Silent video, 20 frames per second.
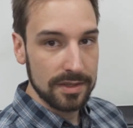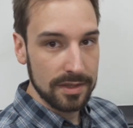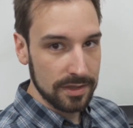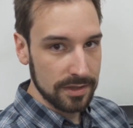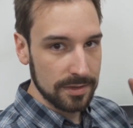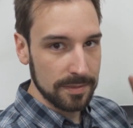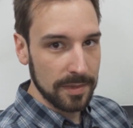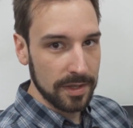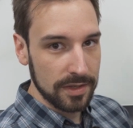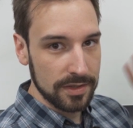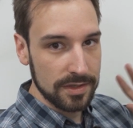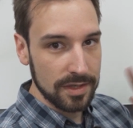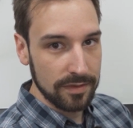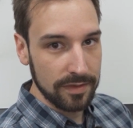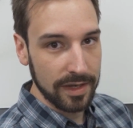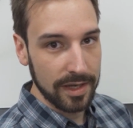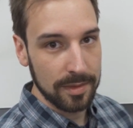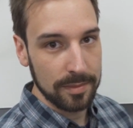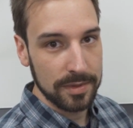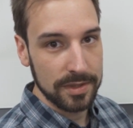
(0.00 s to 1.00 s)
There's some other stuff
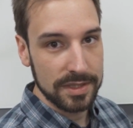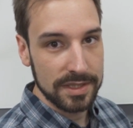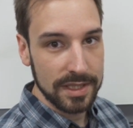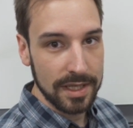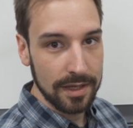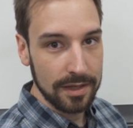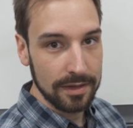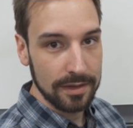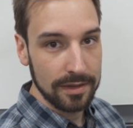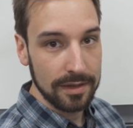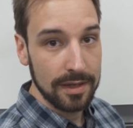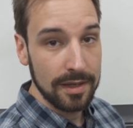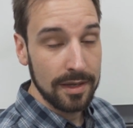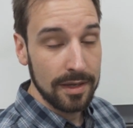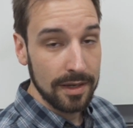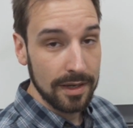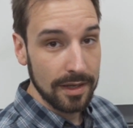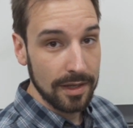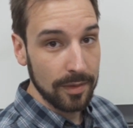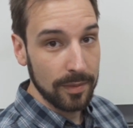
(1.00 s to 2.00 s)
I got to put together,
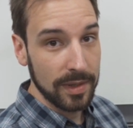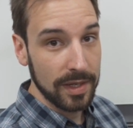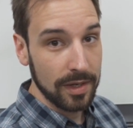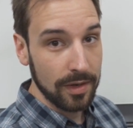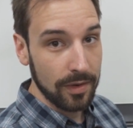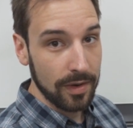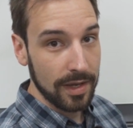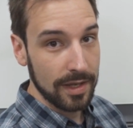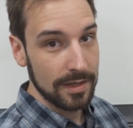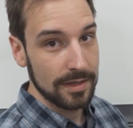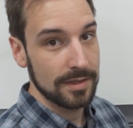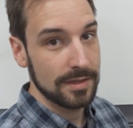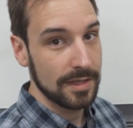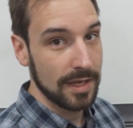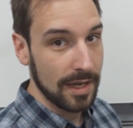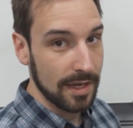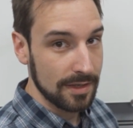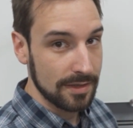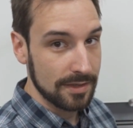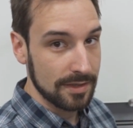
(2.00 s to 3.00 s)
and then we can go ahead and
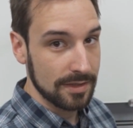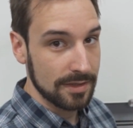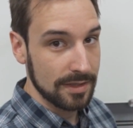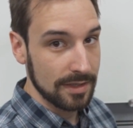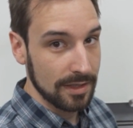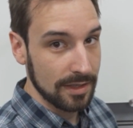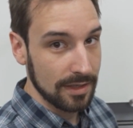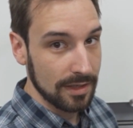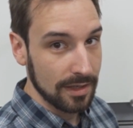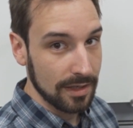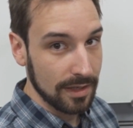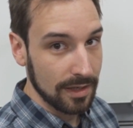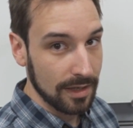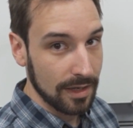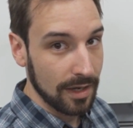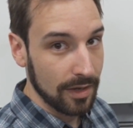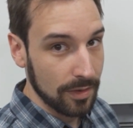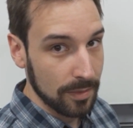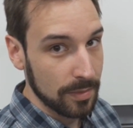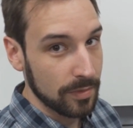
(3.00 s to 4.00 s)
test to see
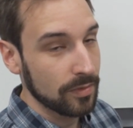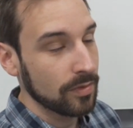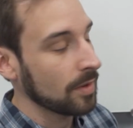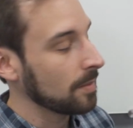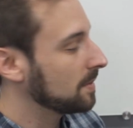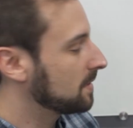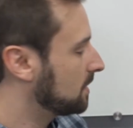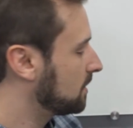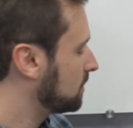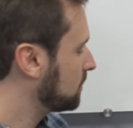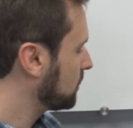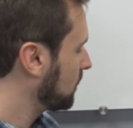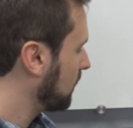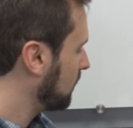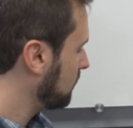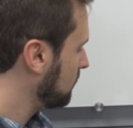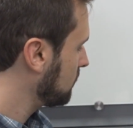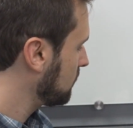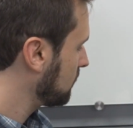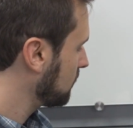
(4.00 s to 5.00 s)
how the performance has
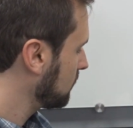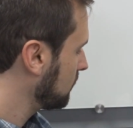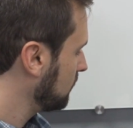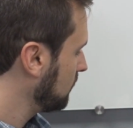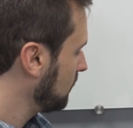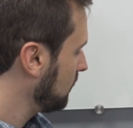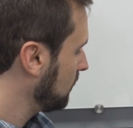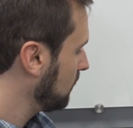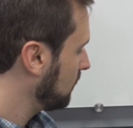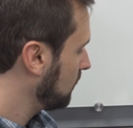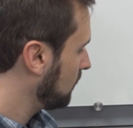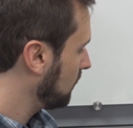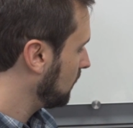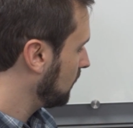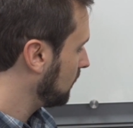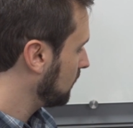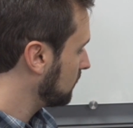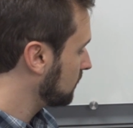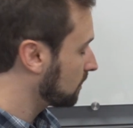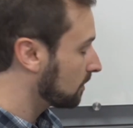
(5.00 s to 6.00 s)
changed.
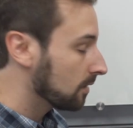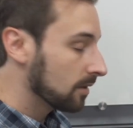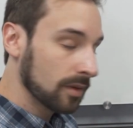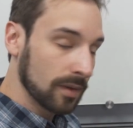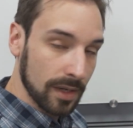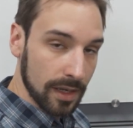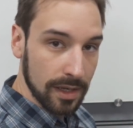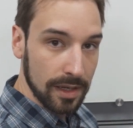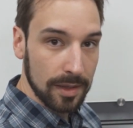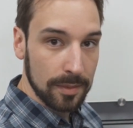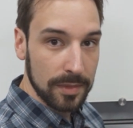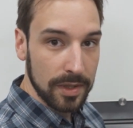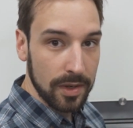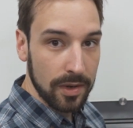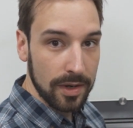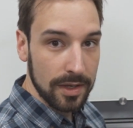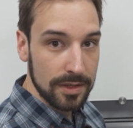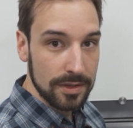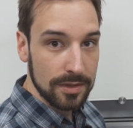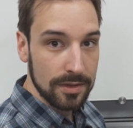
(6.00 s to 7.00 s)
So I'm going to go
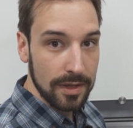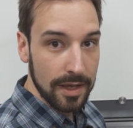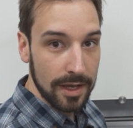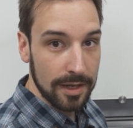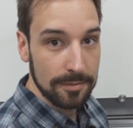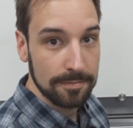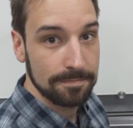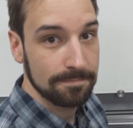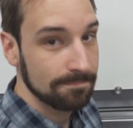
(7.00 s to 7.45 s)
ahead and do that.